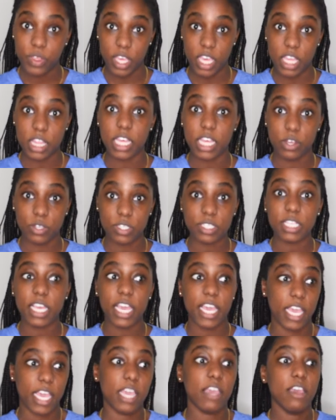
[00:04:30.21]
and they'll
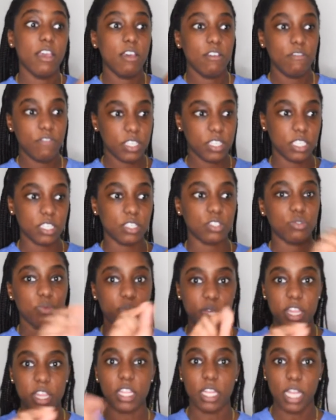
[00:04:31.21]
say physics
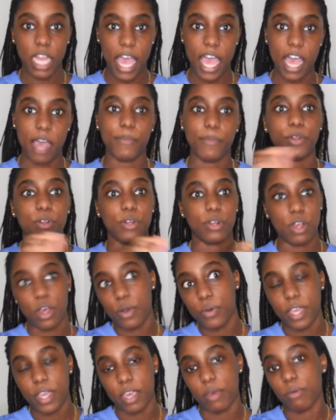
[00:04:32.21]
with lab or
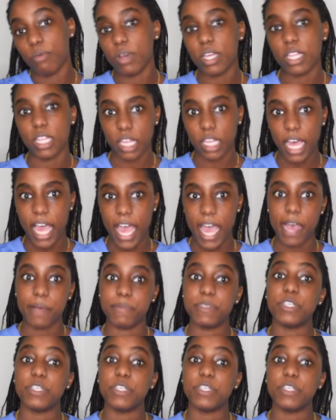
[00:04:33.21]
OChem with lab.